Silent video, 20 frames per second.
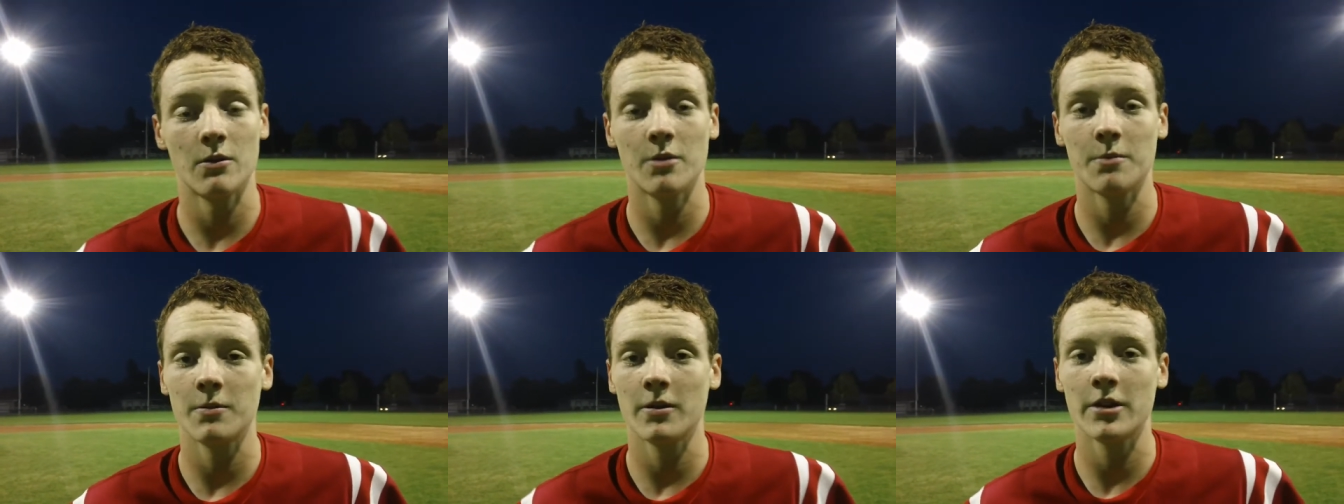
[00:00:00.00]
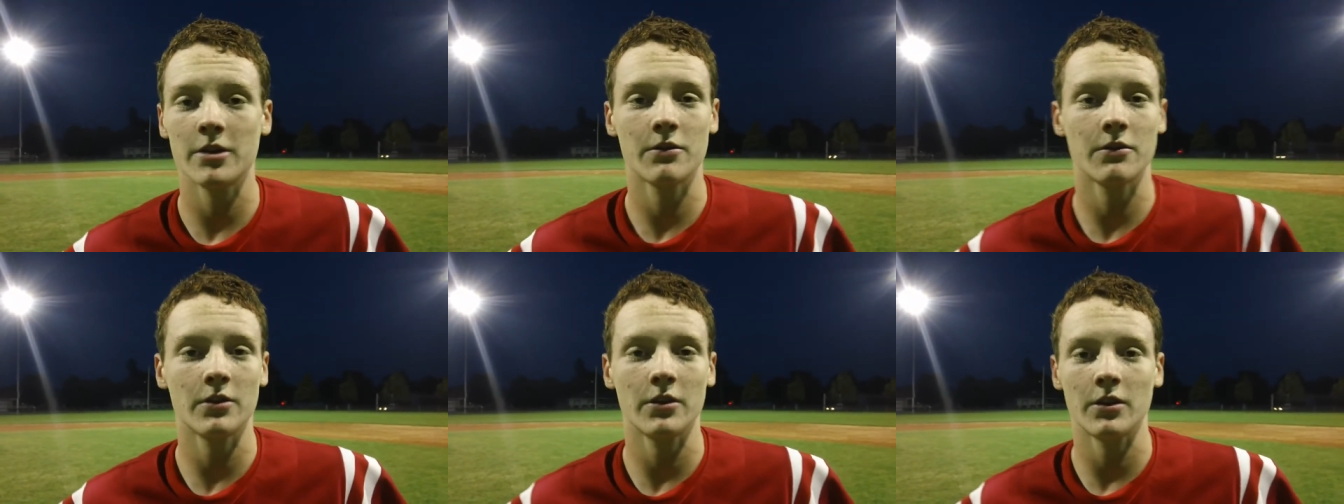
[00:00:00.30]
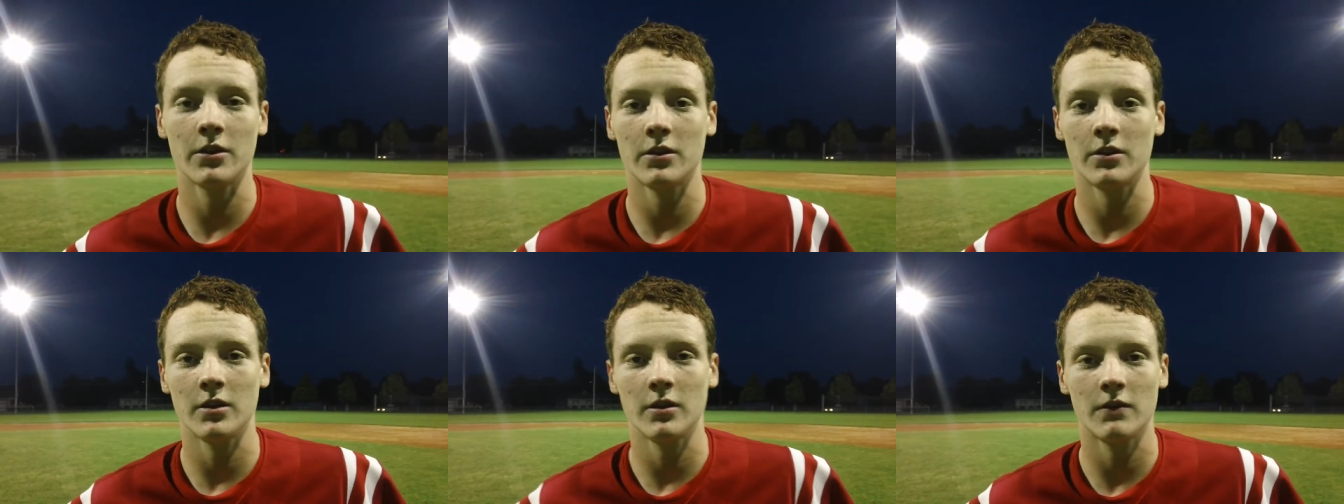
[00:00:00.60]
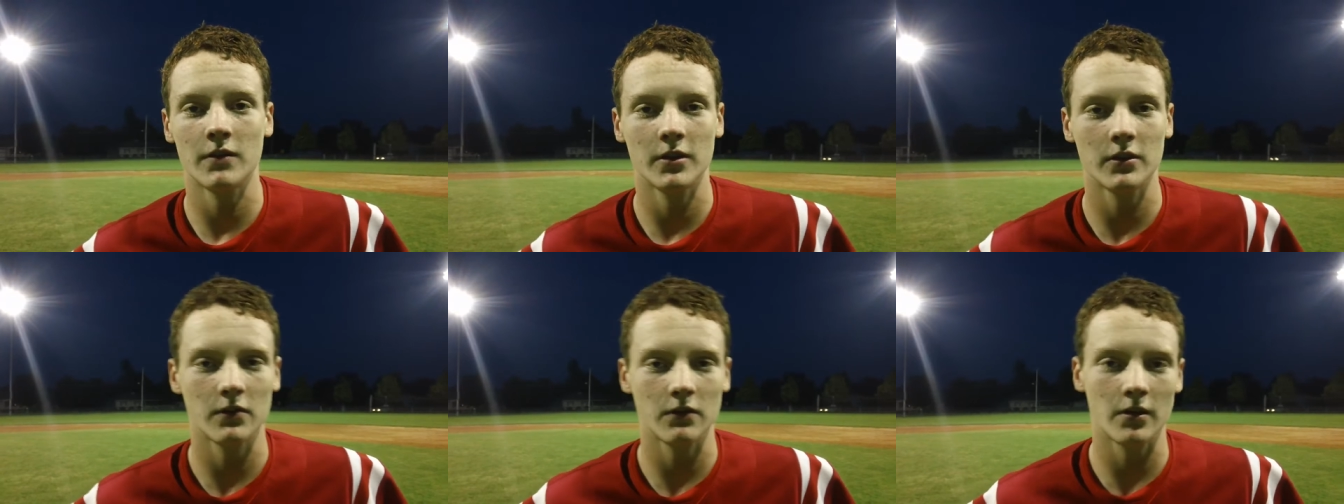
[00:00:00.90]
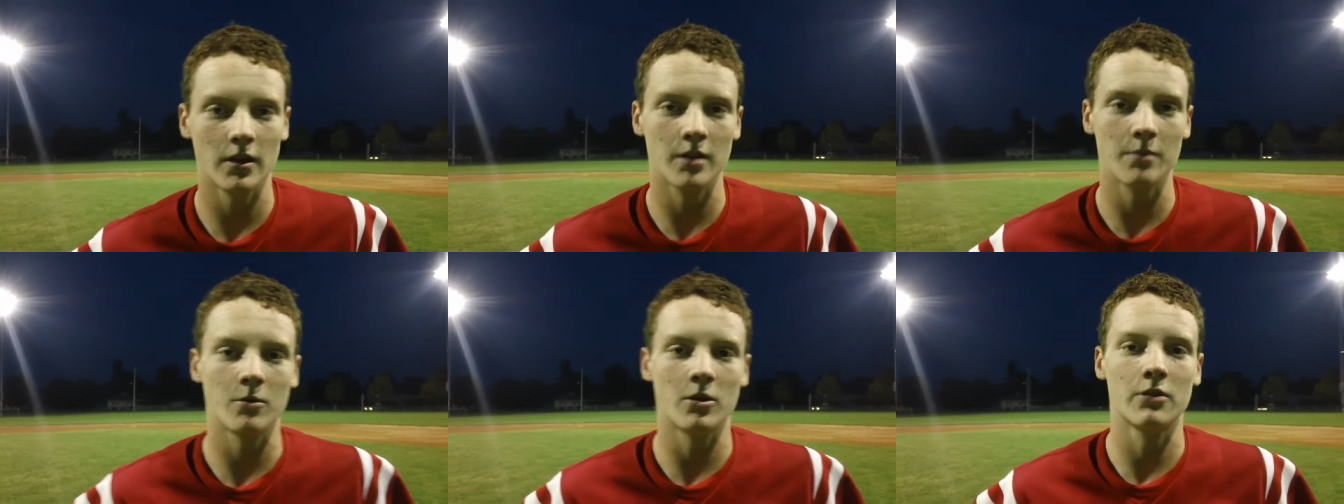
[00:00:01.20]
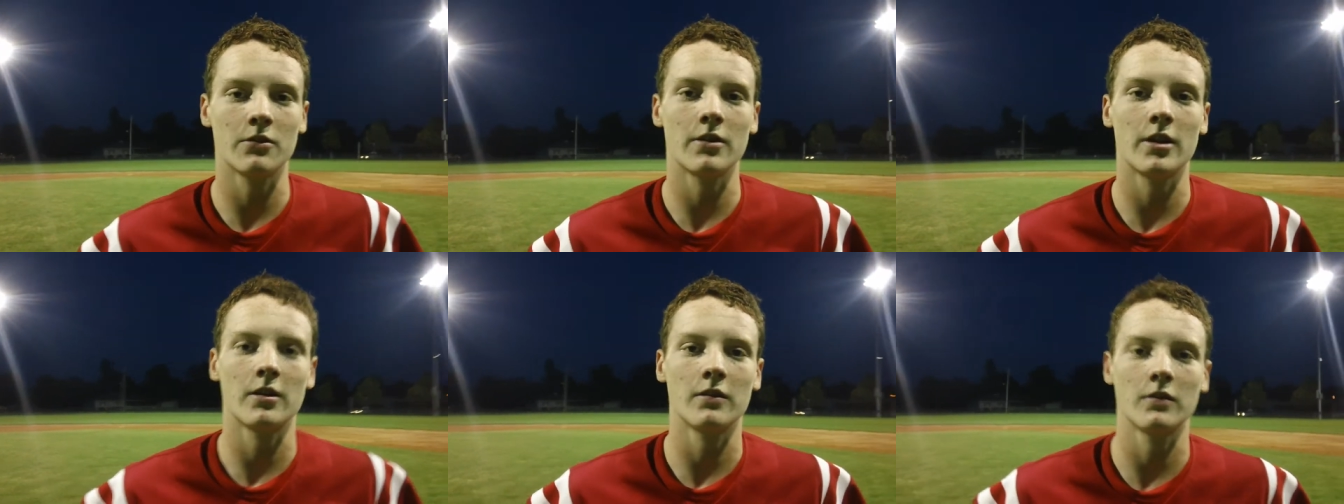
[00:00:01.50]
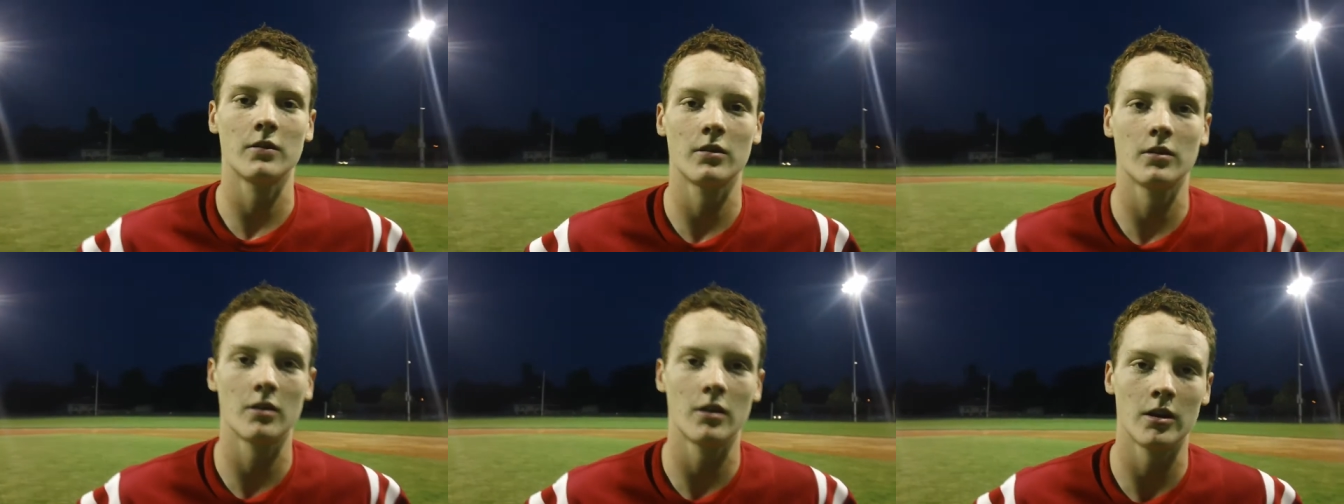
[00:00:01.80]
Yeah, we played a really good defensive game all around
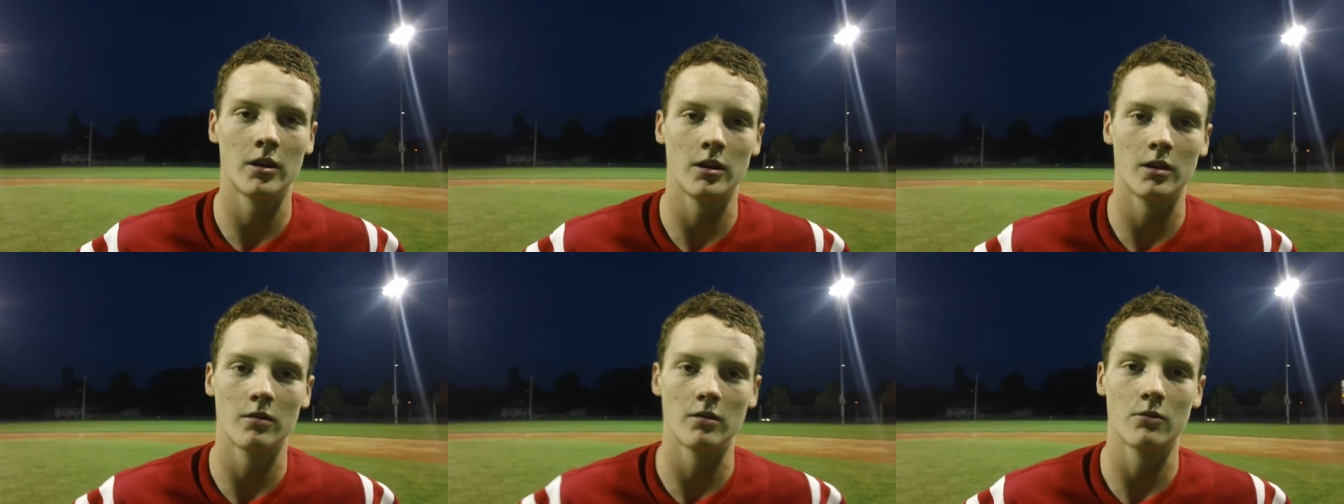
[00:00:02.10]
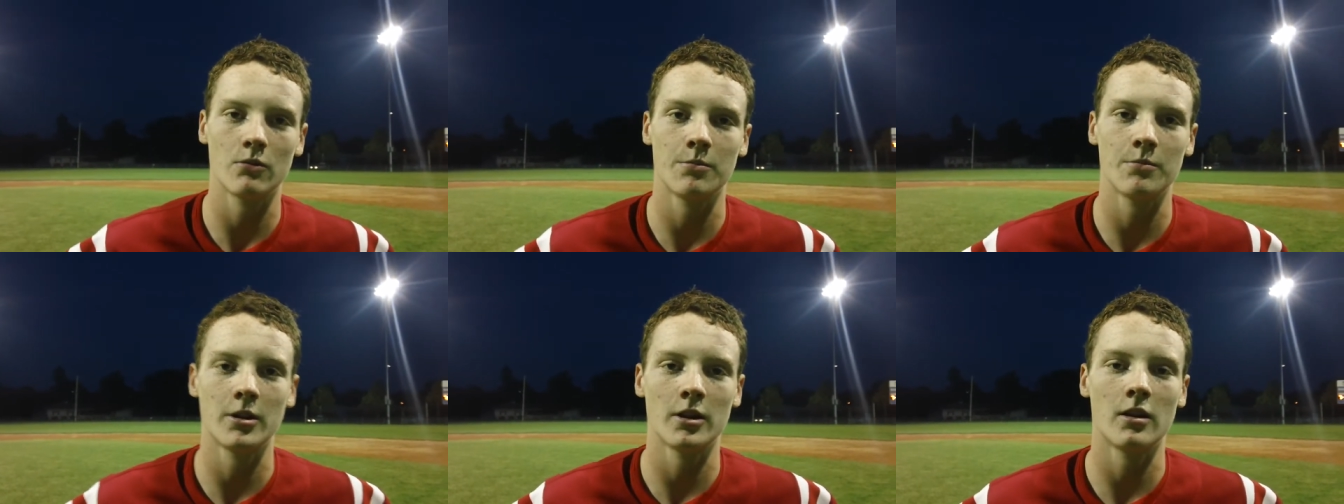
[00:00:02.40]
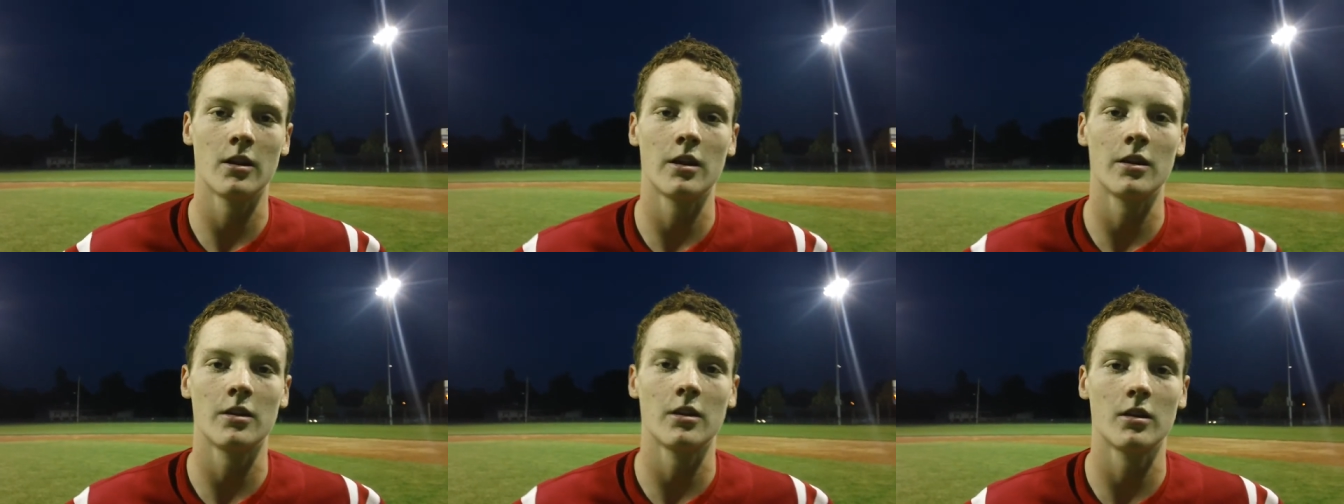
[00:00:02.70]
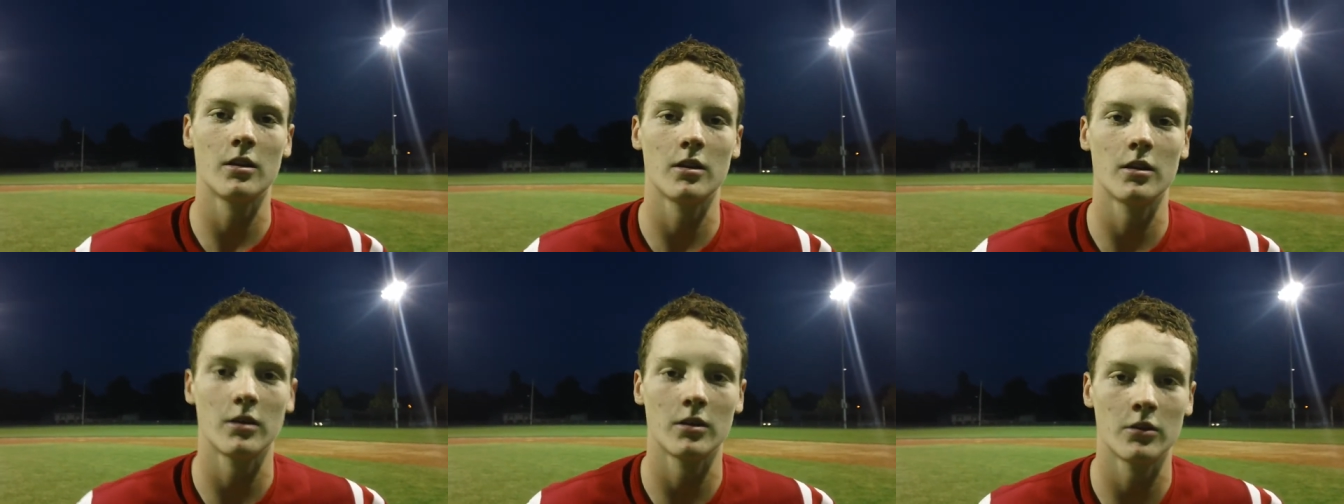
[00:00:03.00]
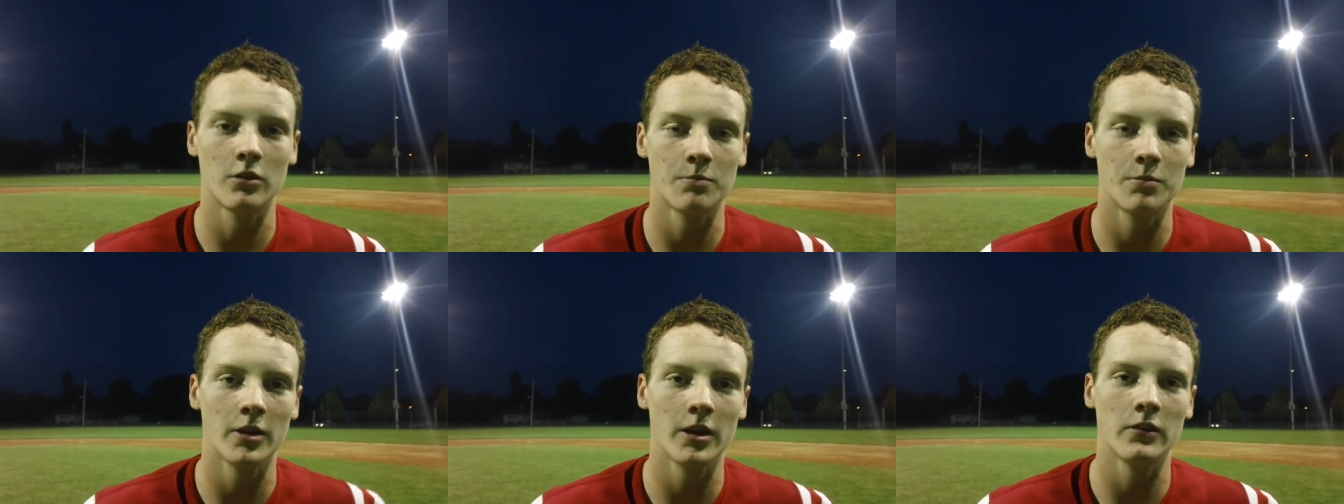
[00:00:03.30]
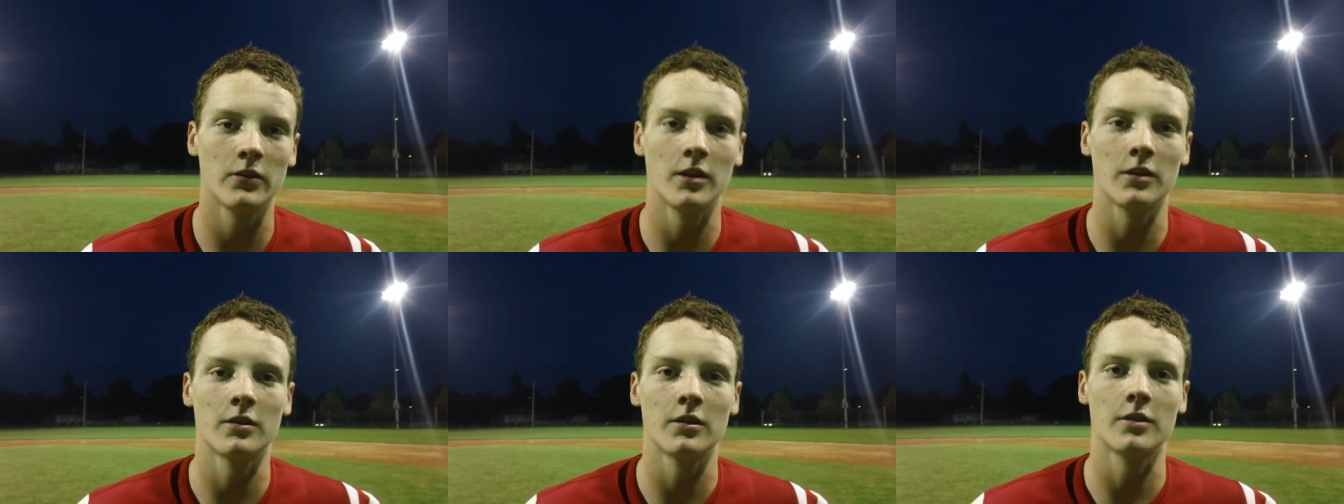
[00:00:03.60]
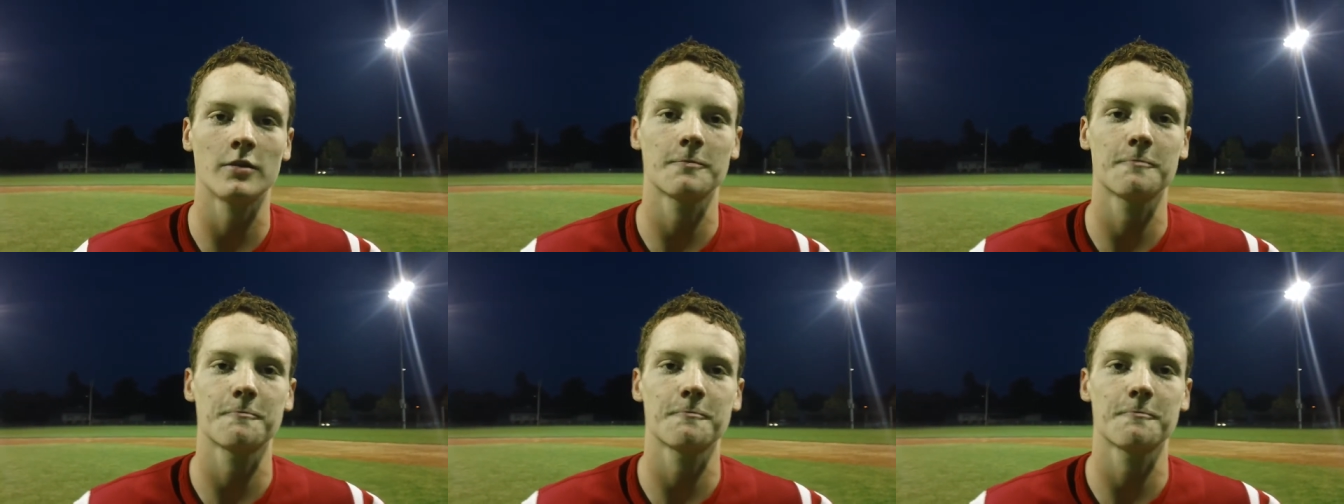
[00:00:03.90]
and made a lot of good plays out there.